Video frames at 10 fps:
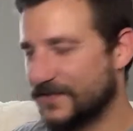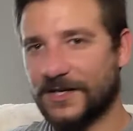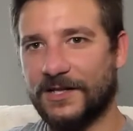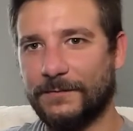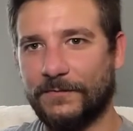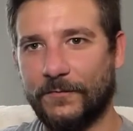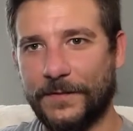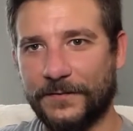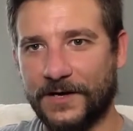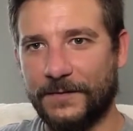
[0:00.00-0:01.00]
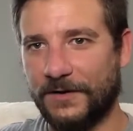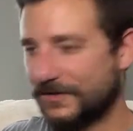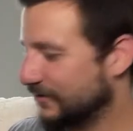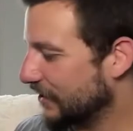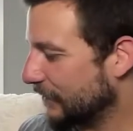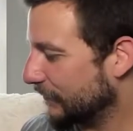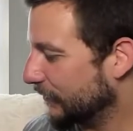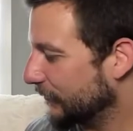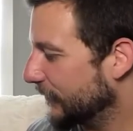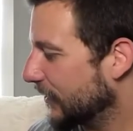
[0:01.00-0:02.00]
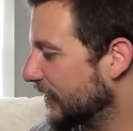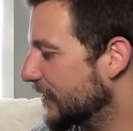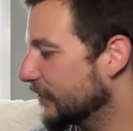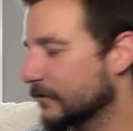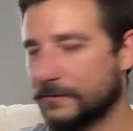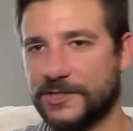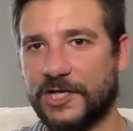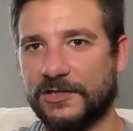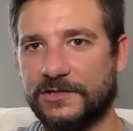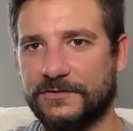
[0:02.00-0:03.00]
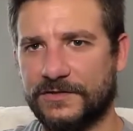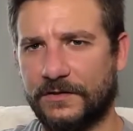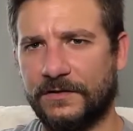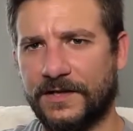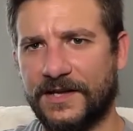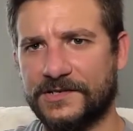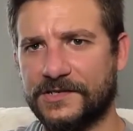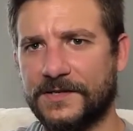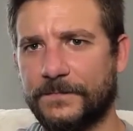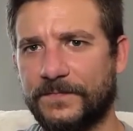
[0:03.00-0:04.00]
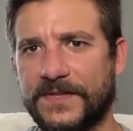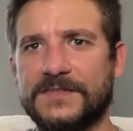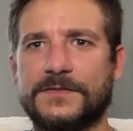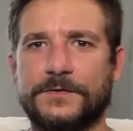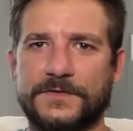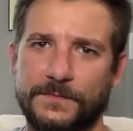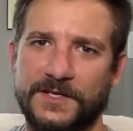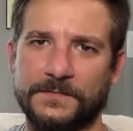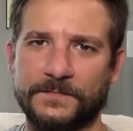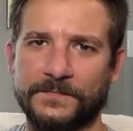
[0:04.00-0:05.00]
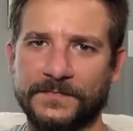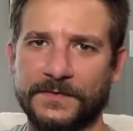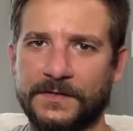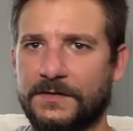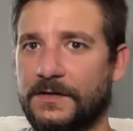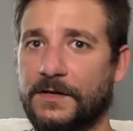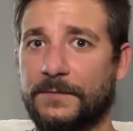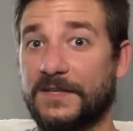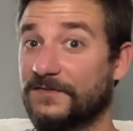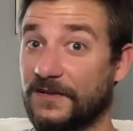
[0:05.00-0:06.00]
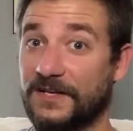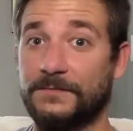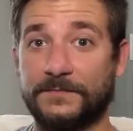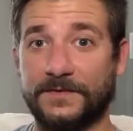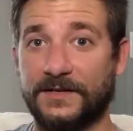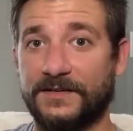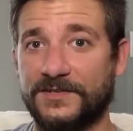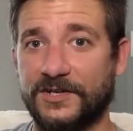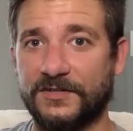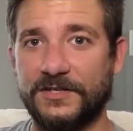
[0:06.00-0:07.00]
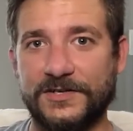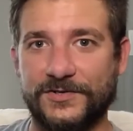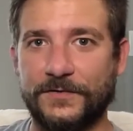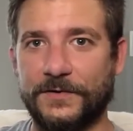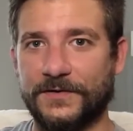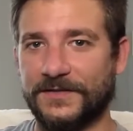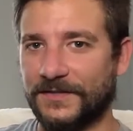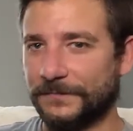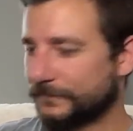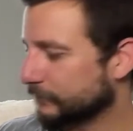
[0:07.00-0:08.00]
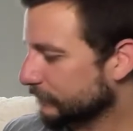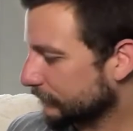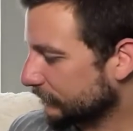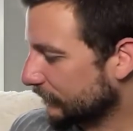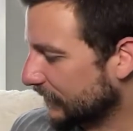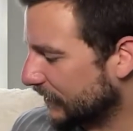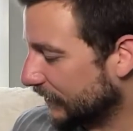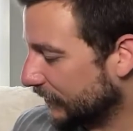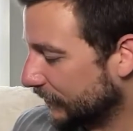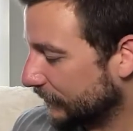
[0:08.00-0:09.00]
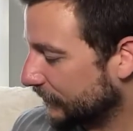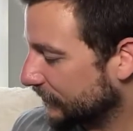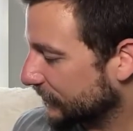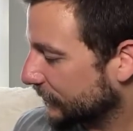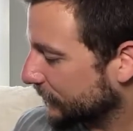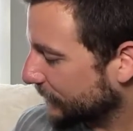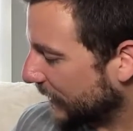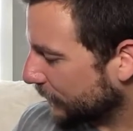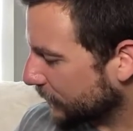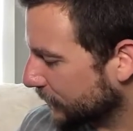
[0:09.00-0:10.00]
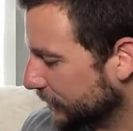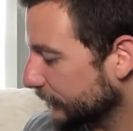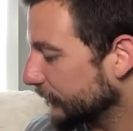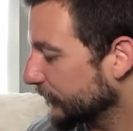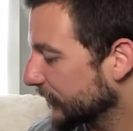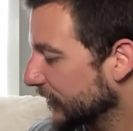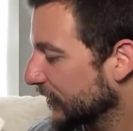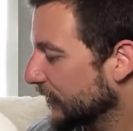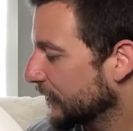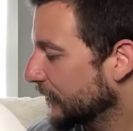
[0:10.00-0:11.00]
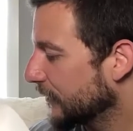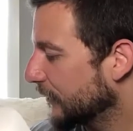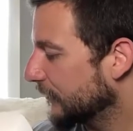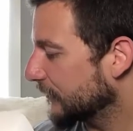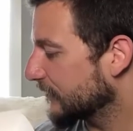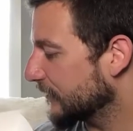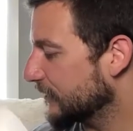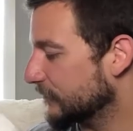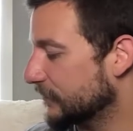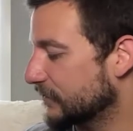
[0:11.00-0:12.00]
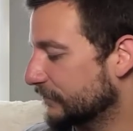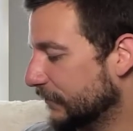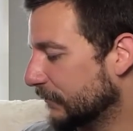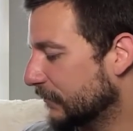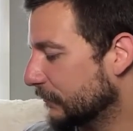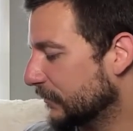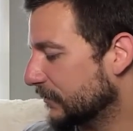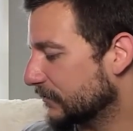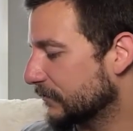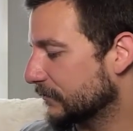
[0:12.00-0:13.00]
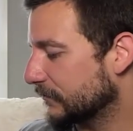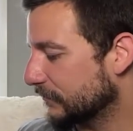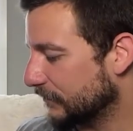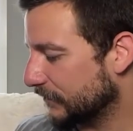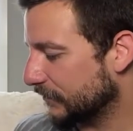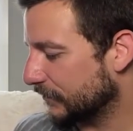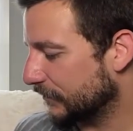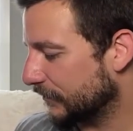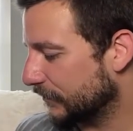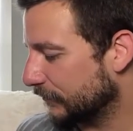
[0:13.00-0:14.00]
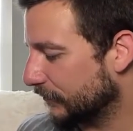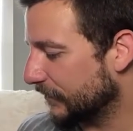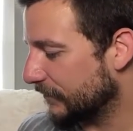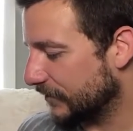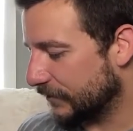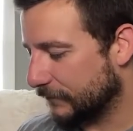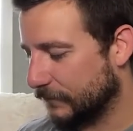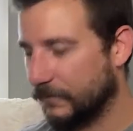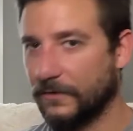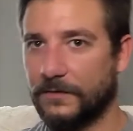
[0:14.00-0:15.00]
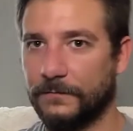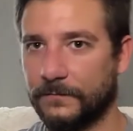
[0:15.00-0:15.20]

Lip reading: dollop of whipped cream on top a little bit. I didn't know there was chocolate drizzle, actually. That's news to me. That's fine. I like chocolate, sure. And powder. It looks like this one's a filled donut. Or maybe, hold on.